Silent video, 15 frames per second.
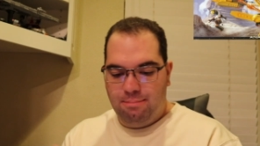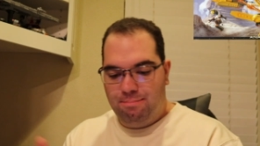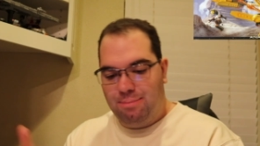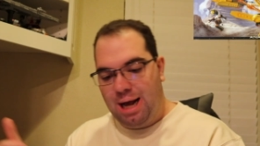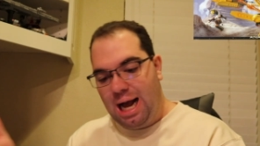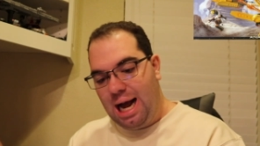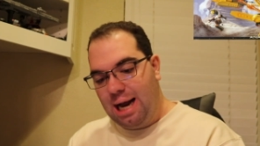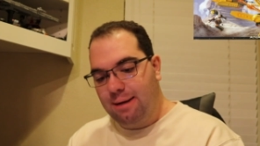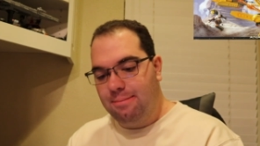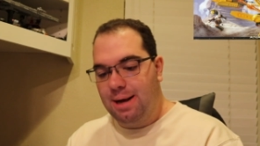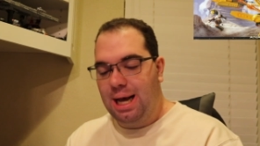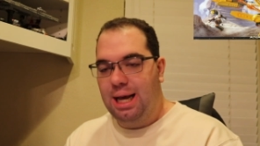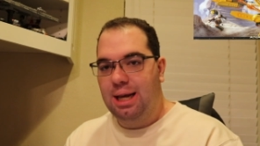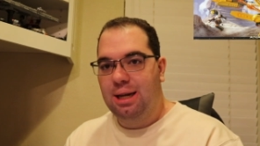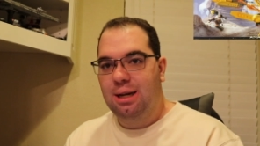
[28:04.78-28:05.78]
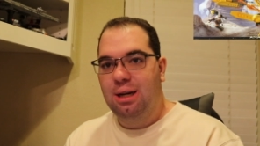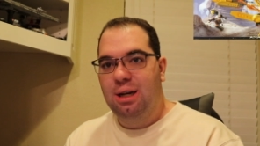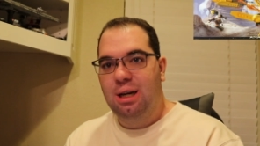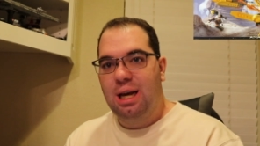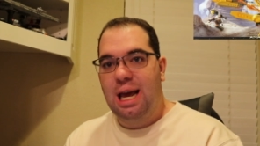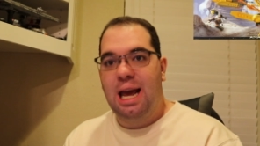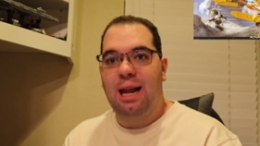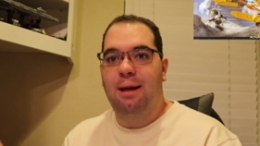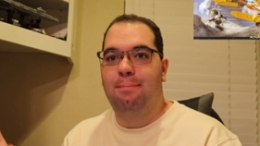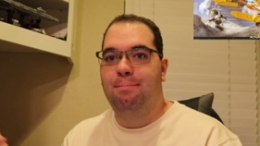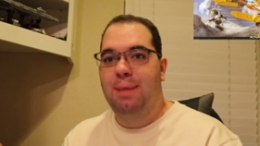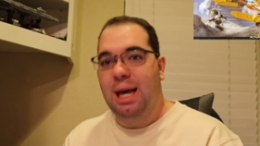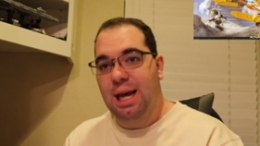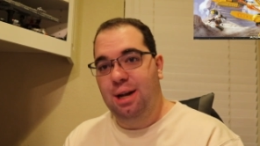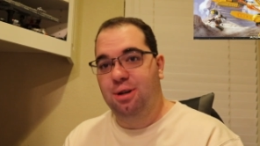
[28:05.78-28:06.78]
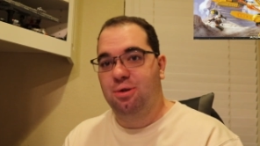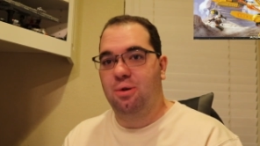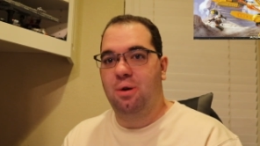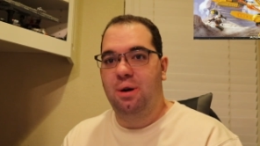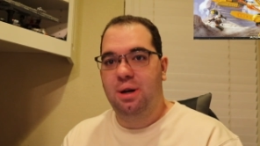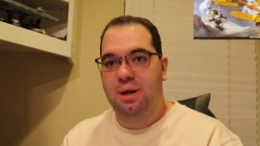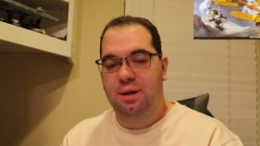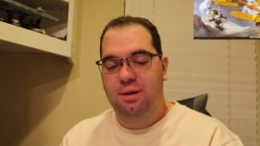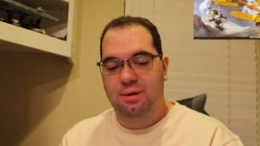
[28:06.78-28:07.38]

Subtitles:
Padme, and a pit droid.